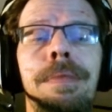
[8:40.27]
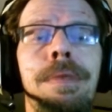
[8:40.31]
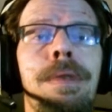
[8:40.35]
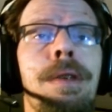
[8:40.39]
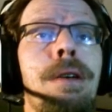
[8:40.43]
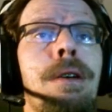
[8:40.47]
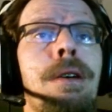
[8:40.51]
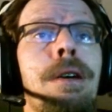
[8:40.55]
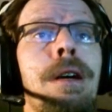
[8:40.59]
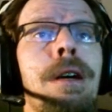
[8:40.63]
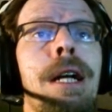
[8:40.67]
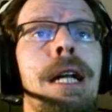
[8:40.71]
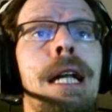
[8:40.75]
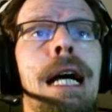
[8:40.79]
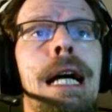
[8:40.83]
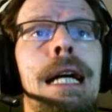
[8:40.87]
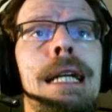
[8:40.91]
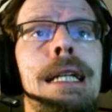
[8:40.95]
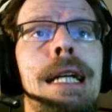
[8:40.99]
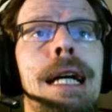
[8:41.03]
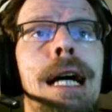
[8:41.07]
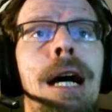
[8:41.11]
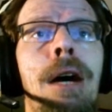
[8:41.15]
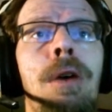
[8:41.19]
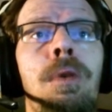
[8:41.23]
All right,
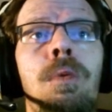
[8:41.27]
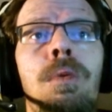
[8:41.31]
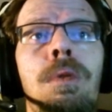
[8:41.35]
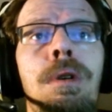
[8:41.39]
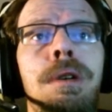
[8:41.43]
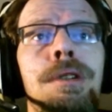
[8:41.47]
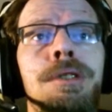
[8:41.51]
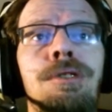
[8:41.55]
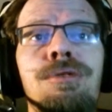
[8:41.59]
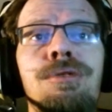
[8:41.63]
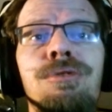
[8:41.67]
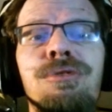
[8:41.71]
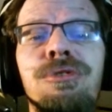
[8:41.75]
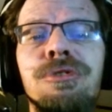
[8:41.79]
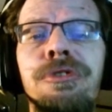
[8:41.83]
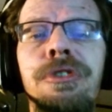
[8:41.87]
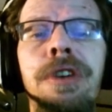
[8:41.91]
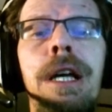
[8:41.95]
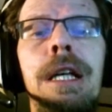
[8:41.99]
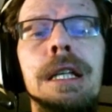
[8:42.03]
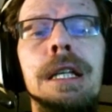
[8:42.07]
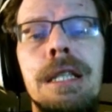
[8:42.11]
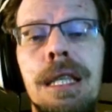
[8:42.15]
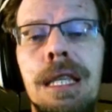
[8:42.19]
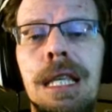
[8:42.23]
I want to
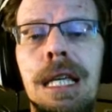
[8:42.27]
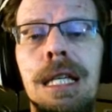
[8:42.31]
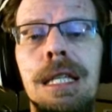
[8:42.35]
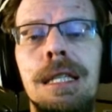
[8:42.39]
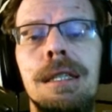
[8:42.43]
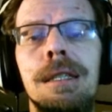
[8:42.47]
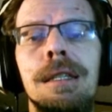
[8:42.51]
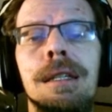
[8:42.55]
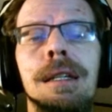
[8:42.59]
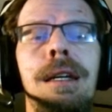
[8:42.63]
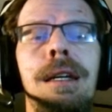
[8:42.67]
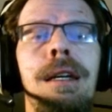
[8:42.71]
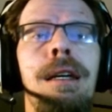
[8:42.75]
fix this.